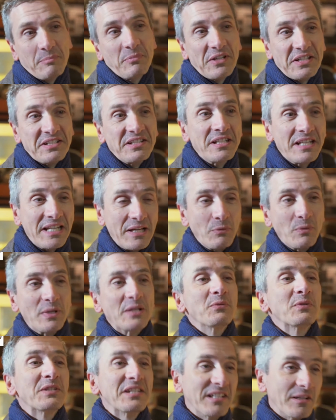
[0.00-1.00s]
present king, when
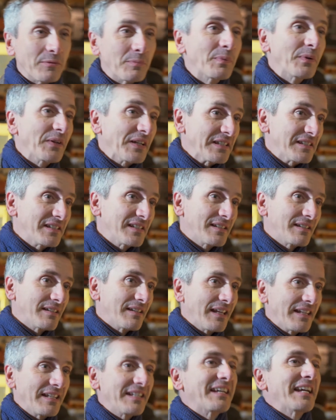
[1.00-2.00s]
he was still a prince,
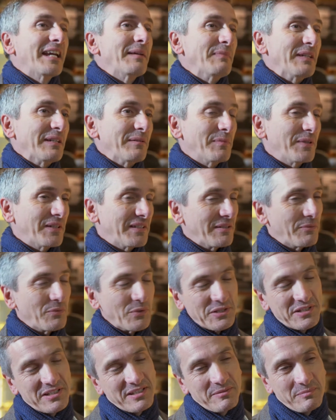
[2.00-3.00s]
that he came here, but it
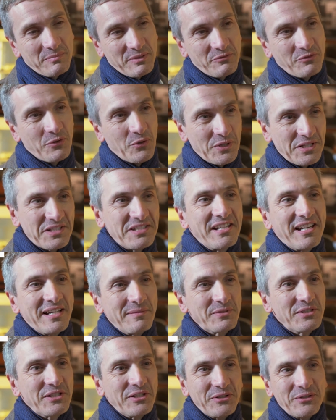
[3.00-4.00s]
was before his
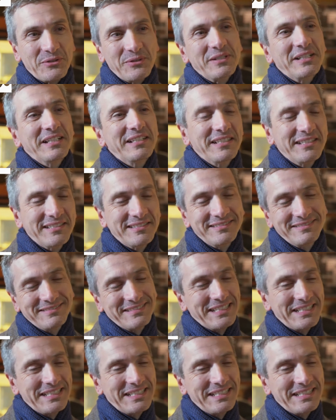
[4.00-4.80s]
time, so uh,